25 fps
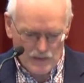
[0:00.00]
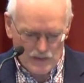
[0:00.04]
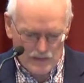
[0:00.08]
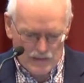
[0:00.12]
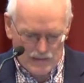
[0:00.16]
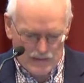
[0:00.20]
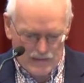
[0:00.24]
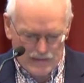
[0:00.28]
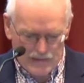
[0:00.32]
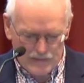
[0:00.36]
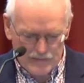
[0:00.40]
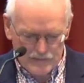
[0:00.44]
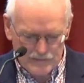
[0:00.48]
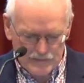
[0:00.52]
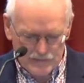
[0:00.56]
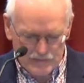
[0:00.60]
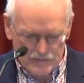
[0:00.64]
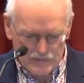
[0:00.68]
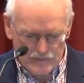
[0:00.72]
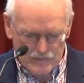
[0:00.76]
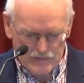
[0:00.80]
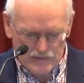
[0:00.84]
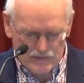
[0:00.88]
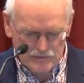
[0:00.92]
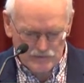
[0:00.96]

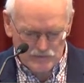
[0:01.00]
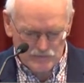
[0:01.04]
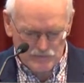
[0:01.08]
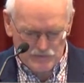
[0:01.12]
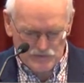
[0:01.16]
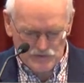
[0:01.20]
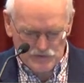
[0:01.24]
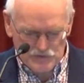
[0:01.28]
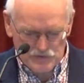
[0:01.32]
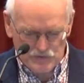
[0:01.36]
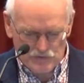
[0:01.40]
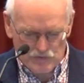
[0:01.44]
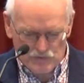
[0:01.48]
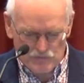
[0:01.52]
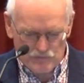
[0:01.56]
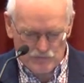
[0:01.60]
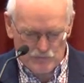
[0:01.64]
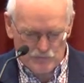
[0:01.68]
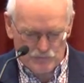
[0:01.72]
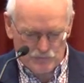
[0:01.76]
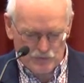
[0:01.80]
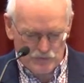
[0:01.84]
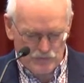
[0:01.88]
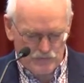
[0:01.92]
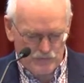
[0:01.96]
it has a vision of
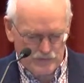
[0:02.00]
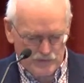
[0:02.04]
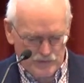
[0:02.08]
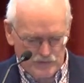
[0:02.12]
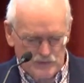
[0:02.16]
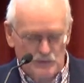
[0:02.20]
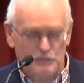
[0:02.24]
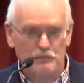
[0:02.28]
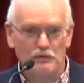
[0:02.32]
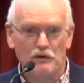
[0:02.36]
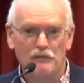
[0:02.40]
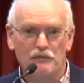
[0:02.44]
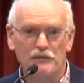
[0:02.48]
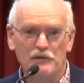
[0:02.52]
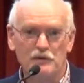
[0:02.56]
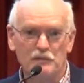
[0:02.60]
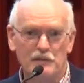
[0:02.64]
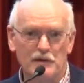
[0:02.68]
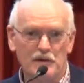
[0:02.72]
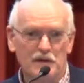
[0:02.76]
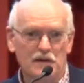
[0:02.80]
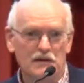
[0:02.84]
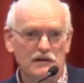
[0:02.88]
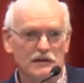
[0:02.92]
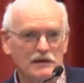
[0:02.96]
improving the
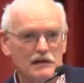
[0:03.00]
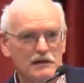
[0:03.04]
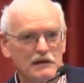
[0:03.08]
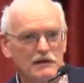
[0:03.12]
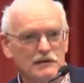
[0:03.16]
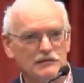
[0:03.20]
profitability